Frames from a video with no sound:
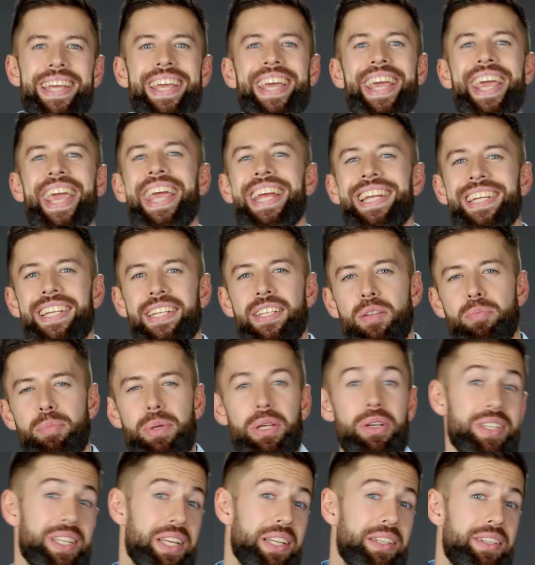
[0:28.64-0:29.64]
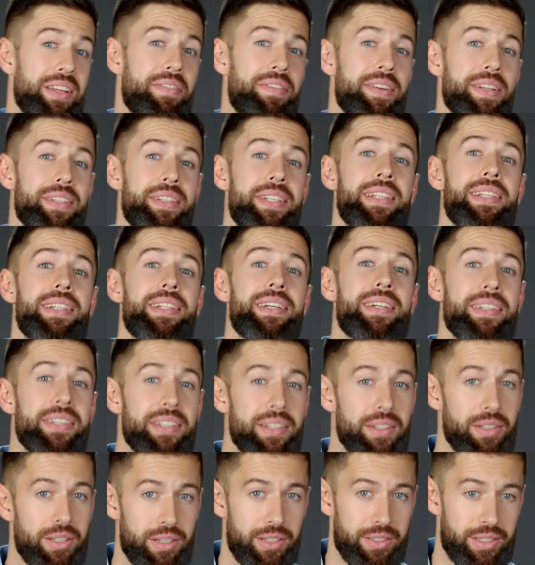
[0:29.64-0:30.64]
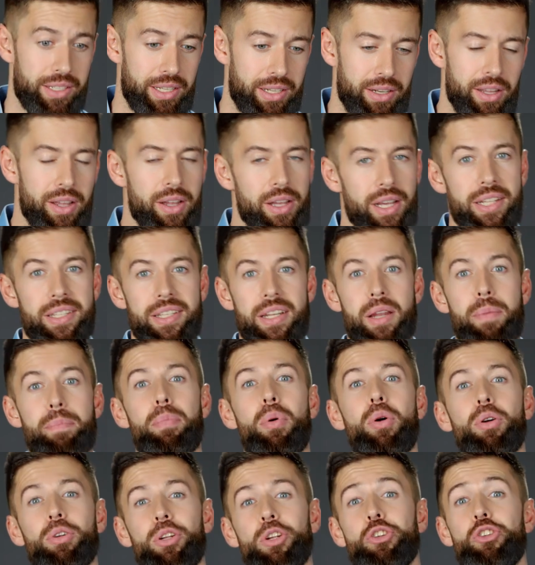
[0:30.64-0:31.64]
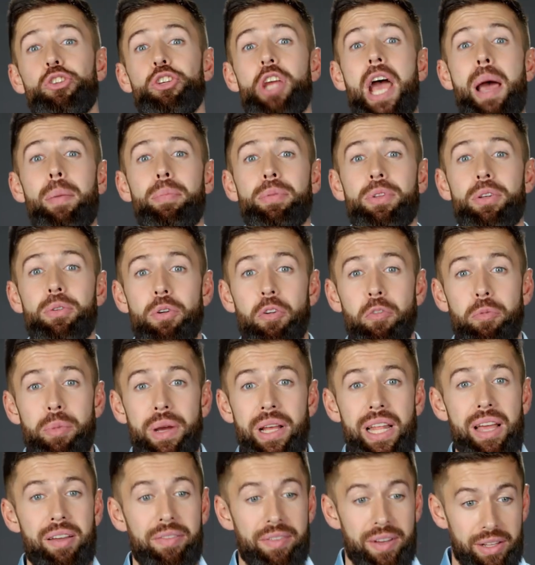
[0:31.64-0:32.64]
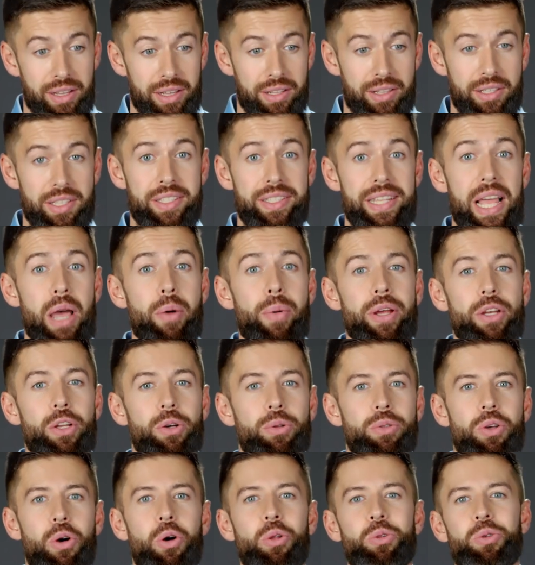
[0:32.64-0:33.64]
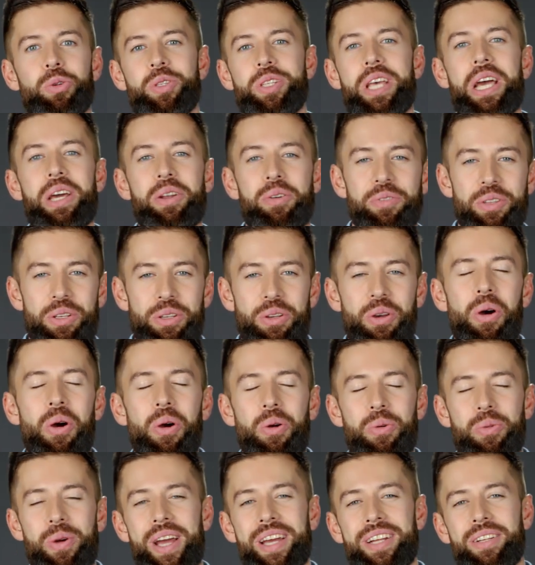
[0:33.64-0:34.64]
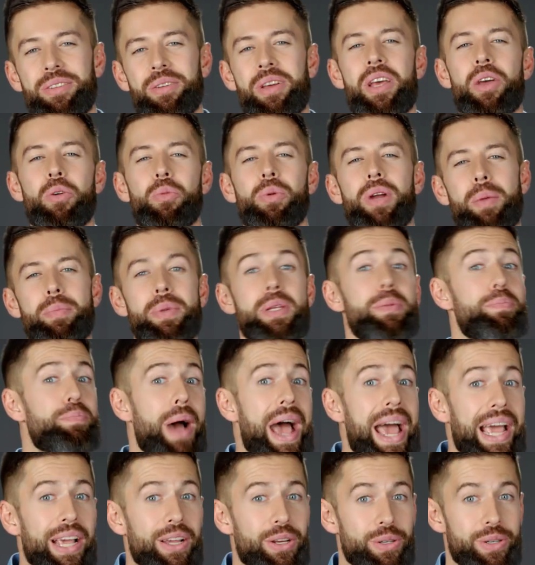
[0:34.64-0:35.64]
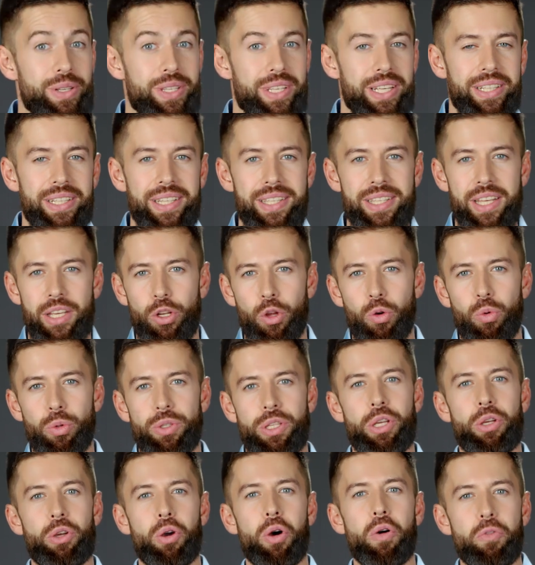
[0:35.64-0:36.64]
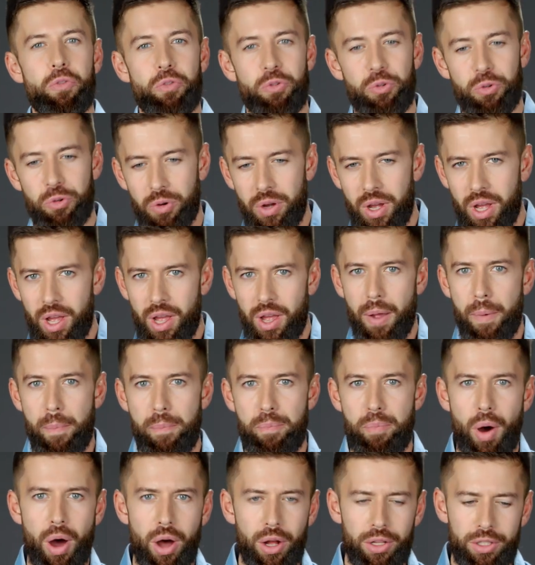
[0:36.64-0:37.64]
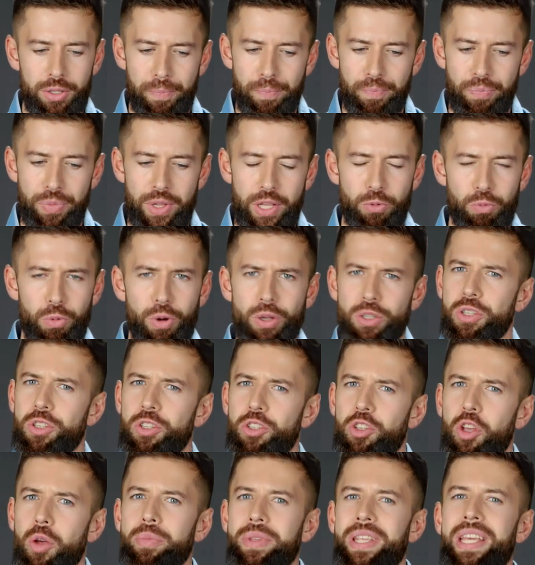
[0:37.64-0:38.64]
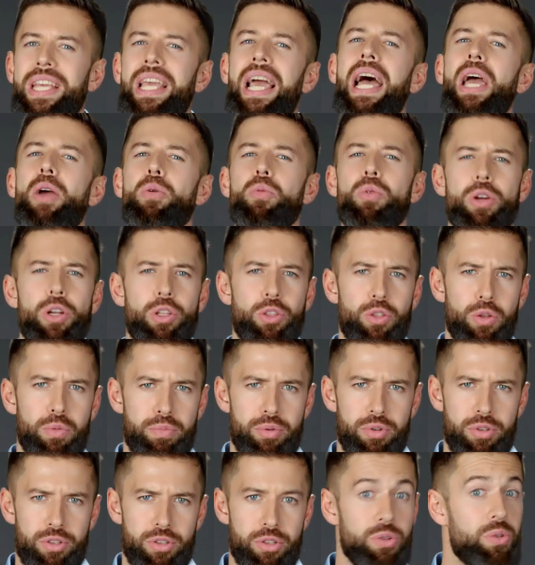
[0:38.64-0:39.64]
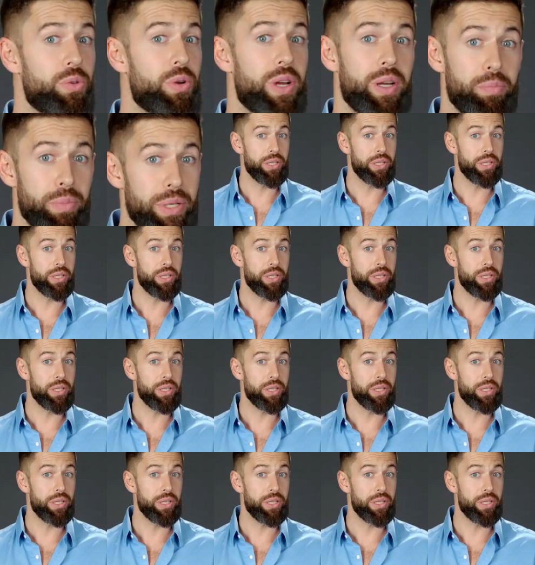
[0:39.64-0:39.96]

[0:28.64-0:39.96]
I hated it because I definitely learned a lot. And it's an important chapter of my life. At least now I know the other side of the coin, right? When I meet bankers, at least I know what they go through. But it wasn't something I wanted to pursue. And